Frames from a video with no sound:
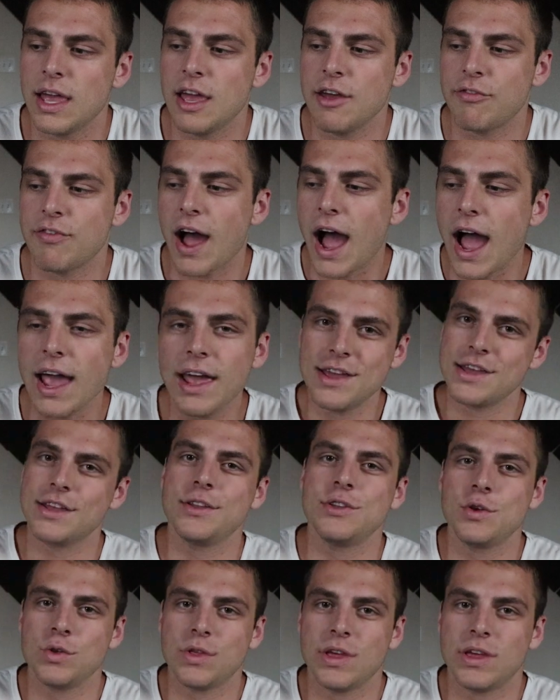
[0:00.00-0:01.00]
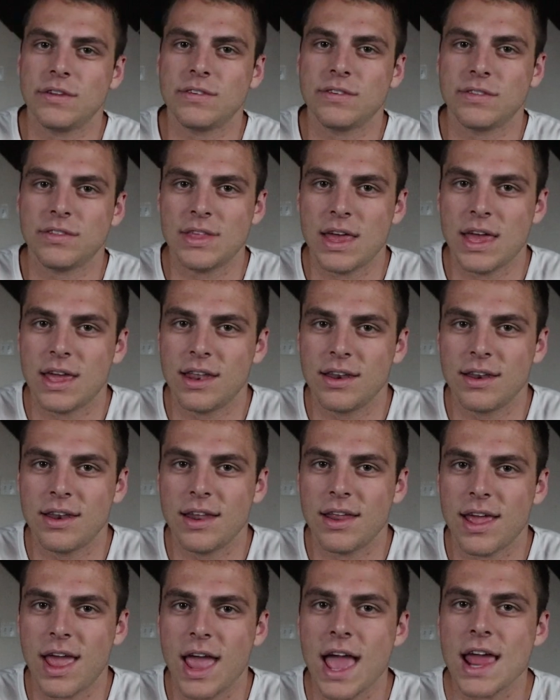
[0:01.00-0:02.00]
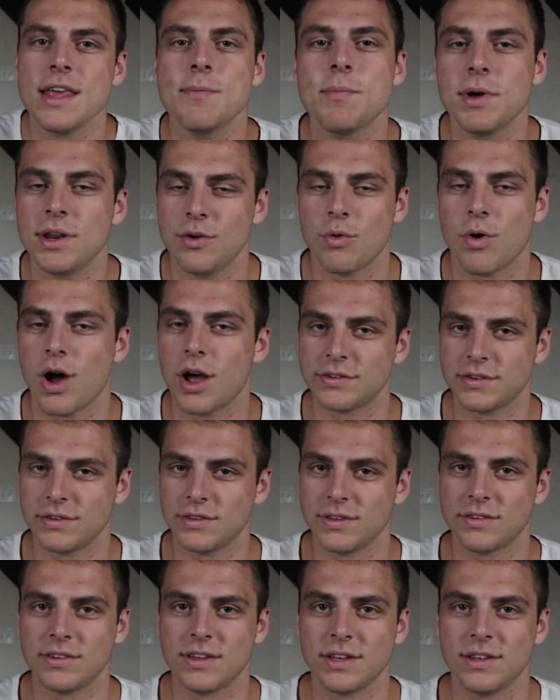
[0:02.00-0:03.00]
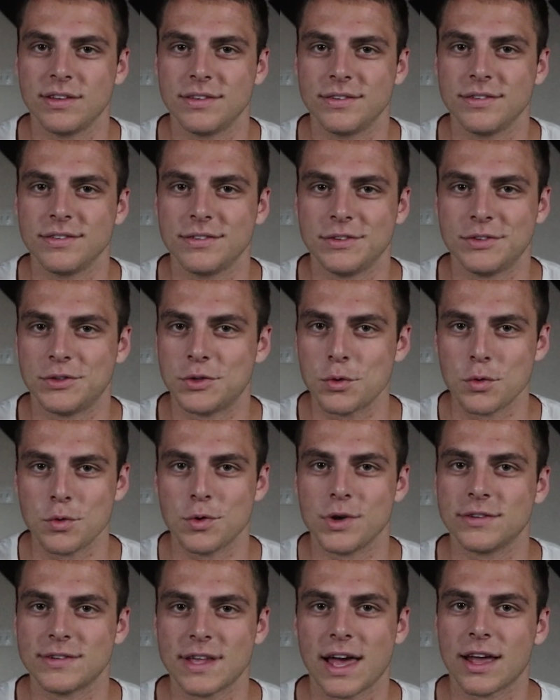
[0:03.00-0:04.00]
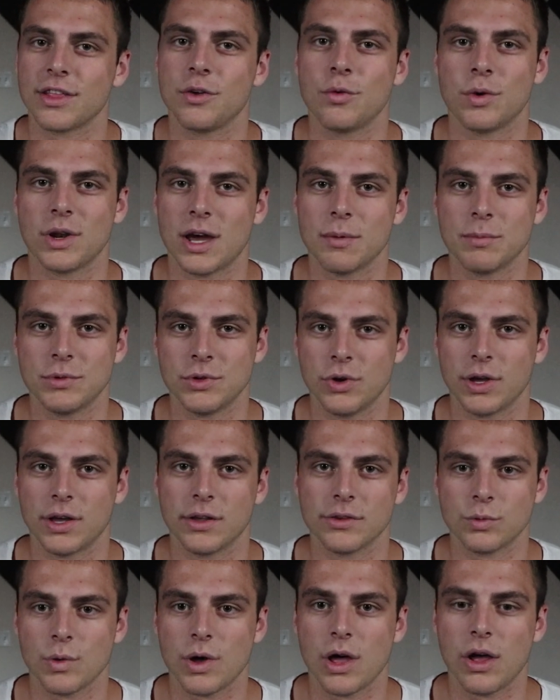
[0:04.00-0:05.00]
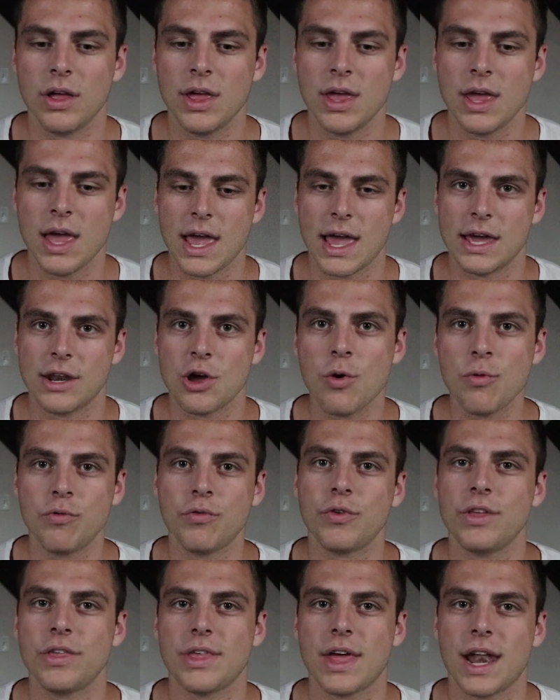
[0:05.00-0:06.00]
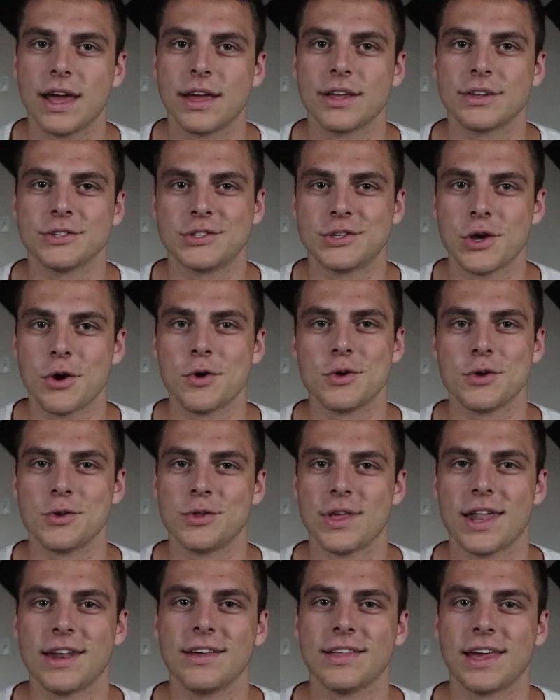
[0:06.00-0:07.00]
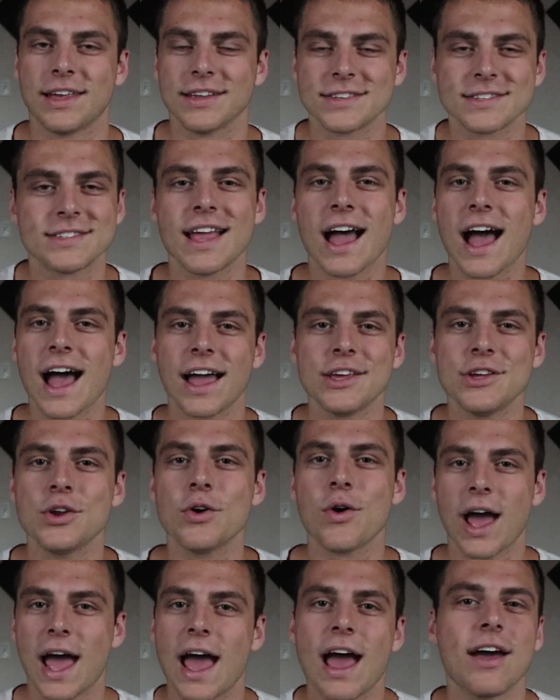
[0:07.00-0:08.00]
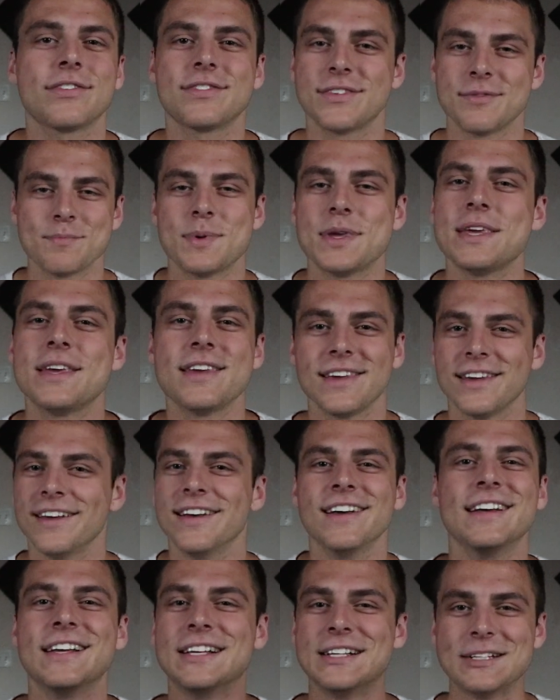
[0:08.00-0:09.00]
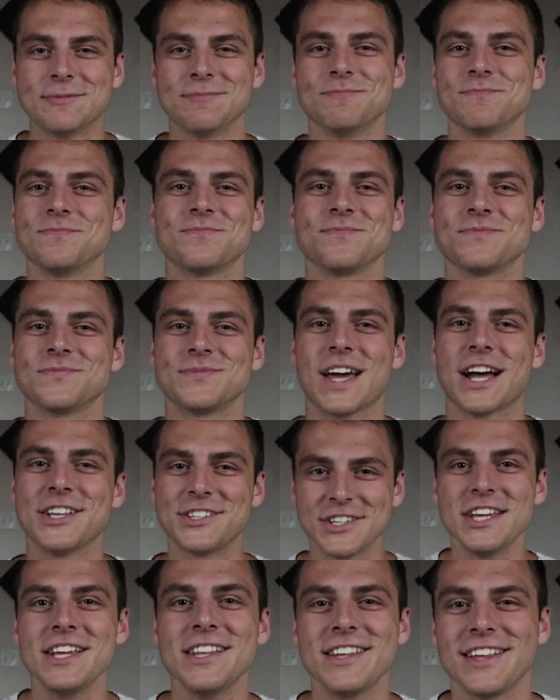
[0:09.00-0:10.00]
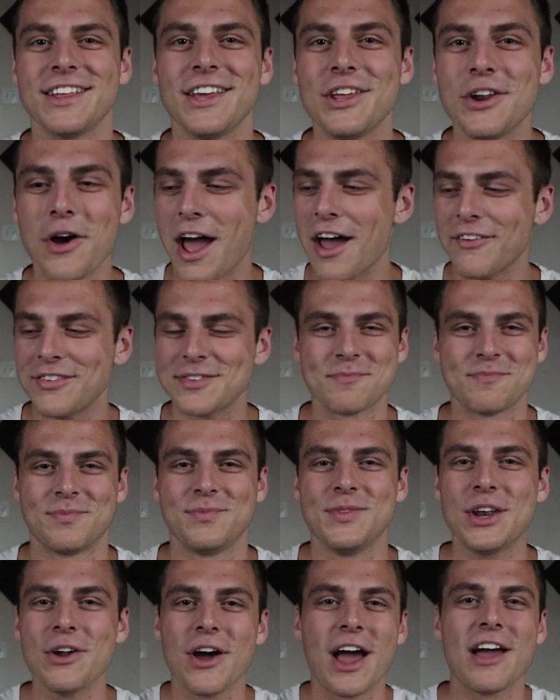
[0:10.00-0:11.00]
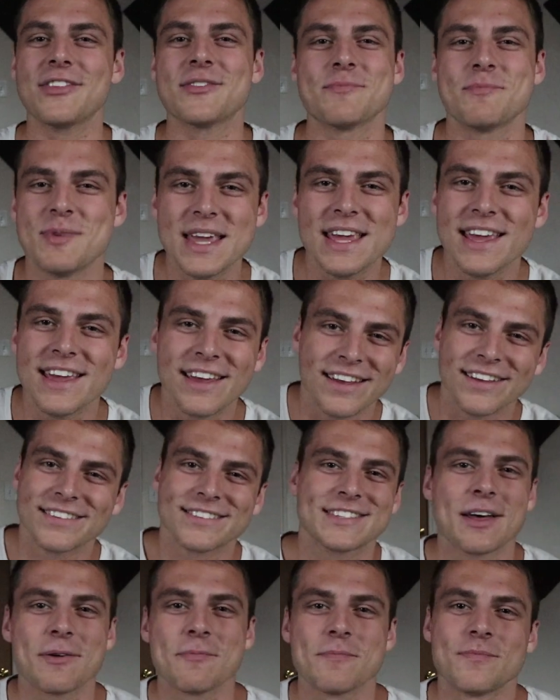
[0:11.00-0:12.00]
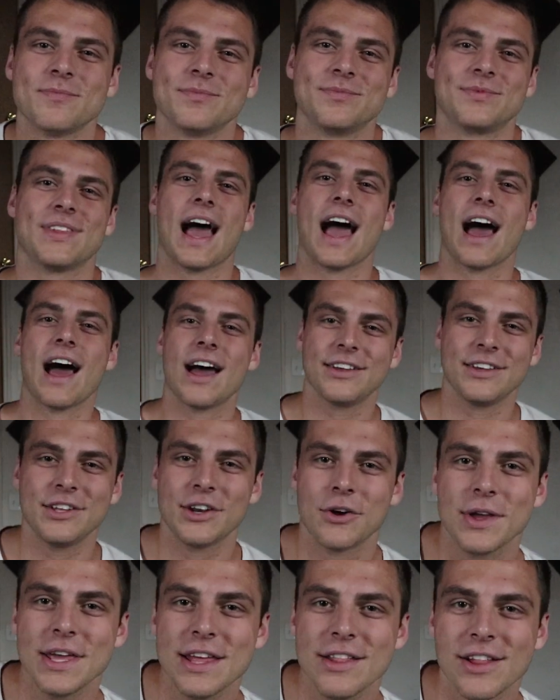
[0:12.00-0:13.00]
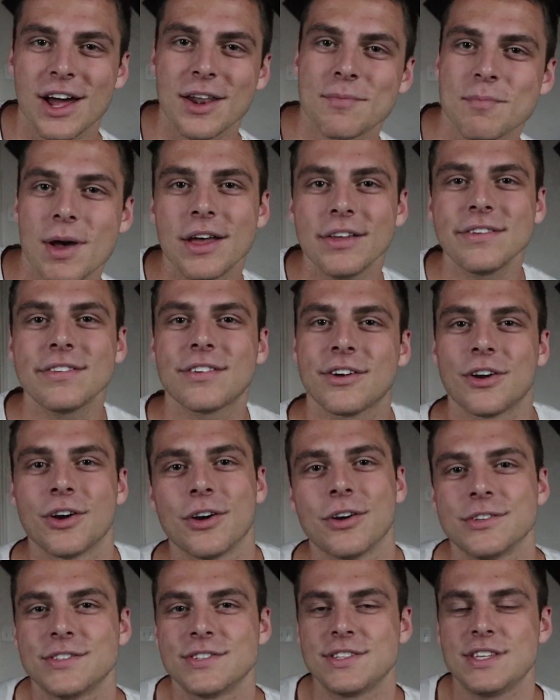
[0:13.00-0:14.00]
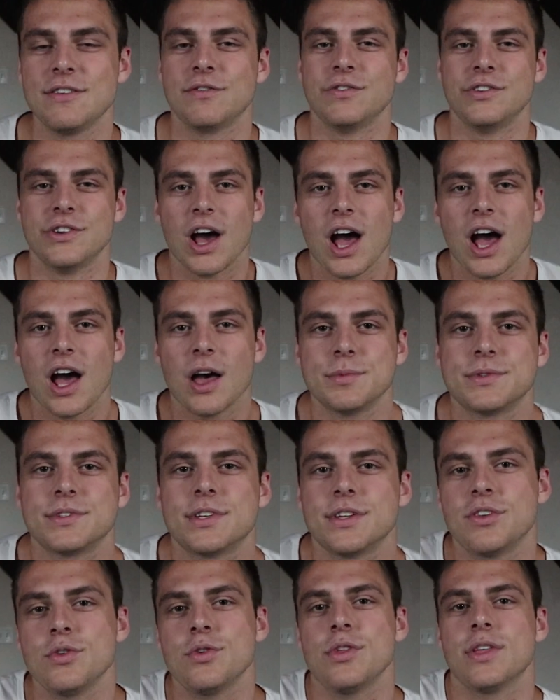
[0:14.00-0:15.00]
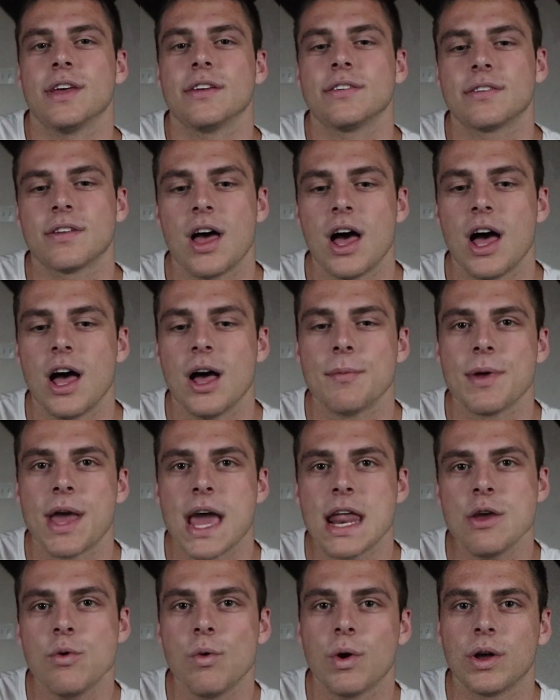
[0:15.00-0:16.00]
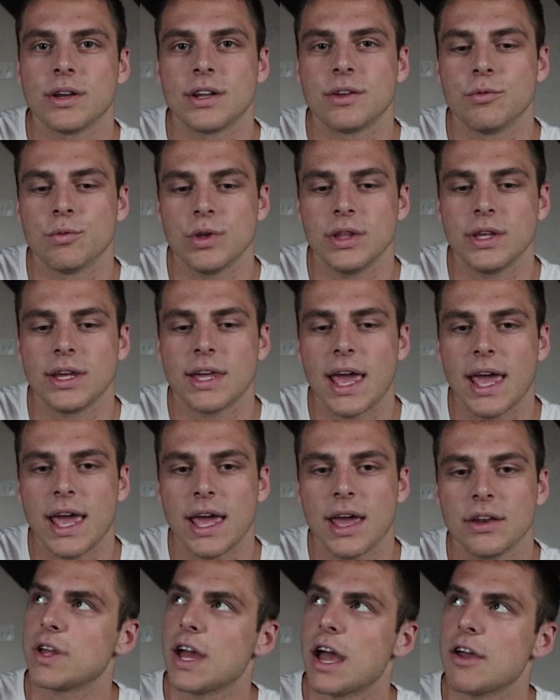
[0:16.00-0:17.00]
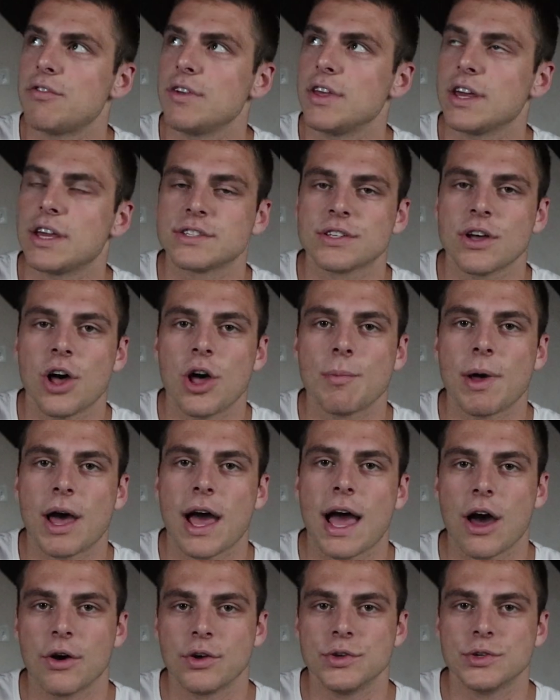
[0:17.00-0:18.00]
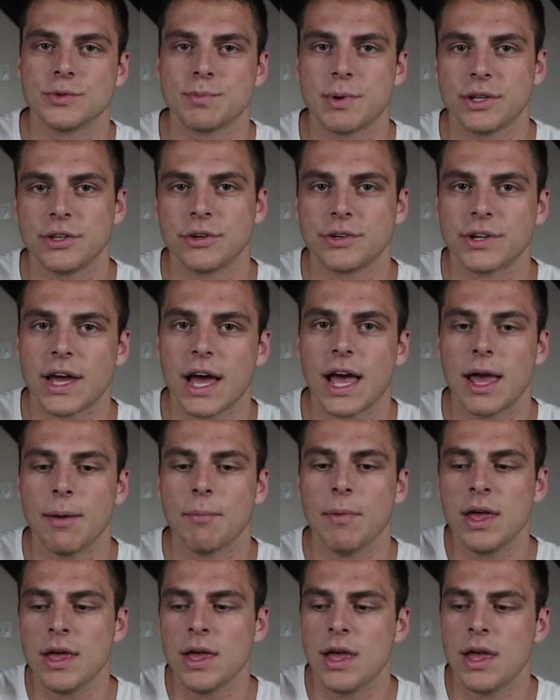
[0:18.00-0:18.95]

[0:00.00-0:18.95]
If I can do this, then anybody watching this can do exactly what I'm doing as well. And hopefully that I can show you that like it's not, you don't have to be a genius. You don't have to be some Elon Musk or Steve Jobs to do this. Anyone really can. I feel like it's all about how you spend your time.